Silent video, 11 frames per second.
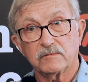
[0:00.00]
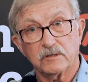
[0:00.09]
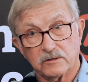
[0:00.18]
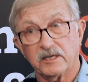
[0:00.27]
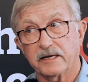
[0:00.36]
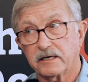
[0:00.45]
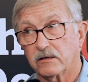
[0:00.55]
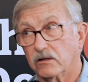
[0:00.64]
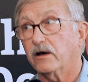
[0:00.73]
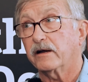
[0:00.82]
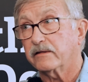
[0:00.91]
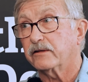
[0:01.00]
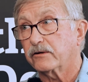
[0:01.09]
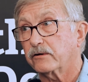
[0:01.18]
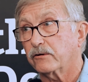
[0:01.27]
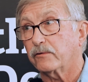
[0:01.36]
to take a lot of
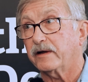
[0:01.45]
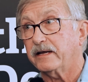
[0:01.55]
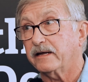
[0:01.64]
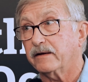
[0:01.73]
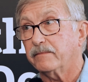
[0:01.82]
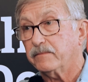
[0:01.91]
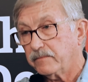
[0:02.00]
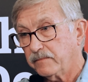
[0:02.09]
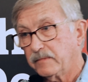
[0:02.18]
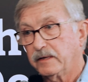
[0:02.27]
their uranium